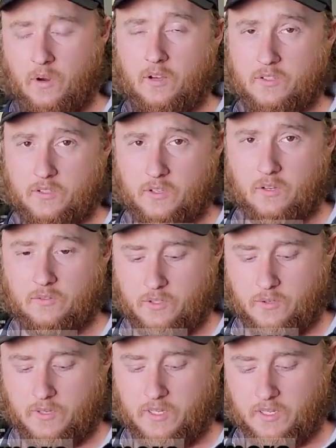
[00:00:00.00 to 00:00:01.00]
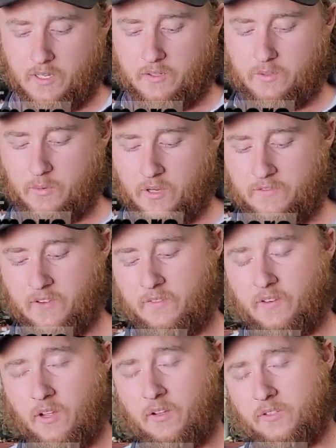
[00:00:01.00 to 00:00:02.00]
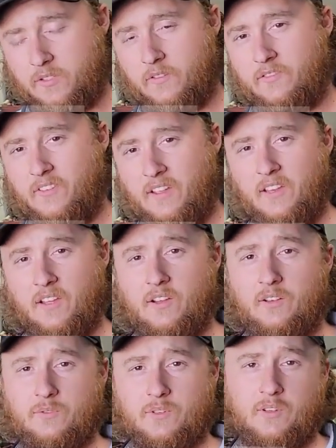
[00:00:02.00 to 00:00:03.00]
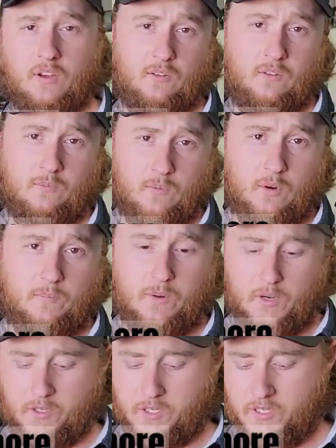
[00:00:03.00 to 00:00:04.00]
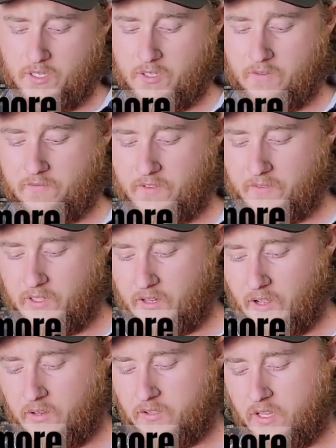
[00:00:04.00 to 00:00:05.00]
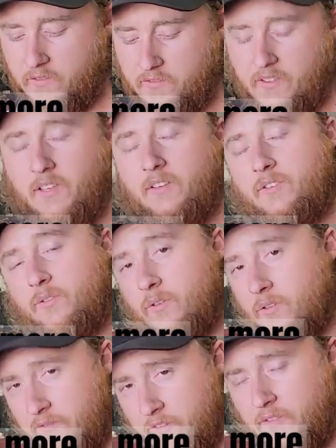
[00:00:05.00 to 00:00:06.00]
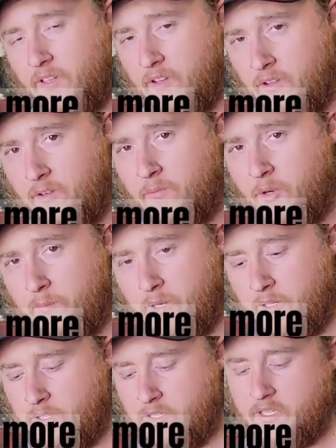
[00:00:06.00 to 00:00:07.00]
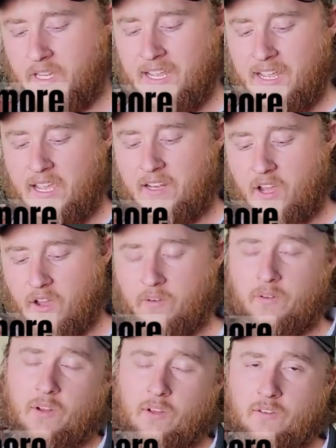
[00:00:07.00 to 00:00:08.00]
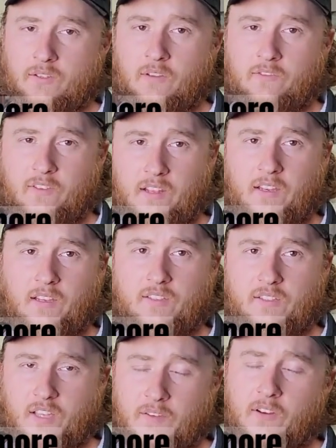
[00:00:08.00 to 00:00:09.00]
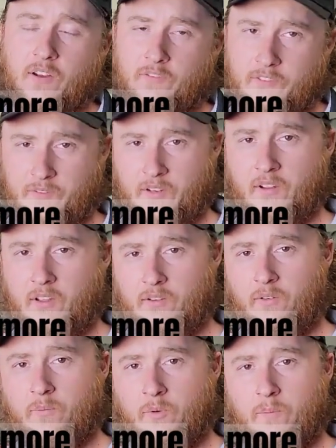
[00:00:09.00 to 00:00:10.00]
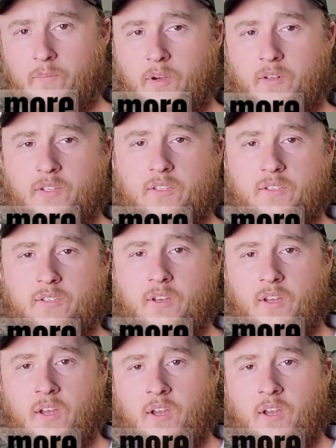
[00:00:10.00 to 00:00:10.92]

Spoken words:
We're also doing $25 off of any $100 or more purchase, $50 off of any $250 or more purchase, and $100 off of any $750 or more purchase.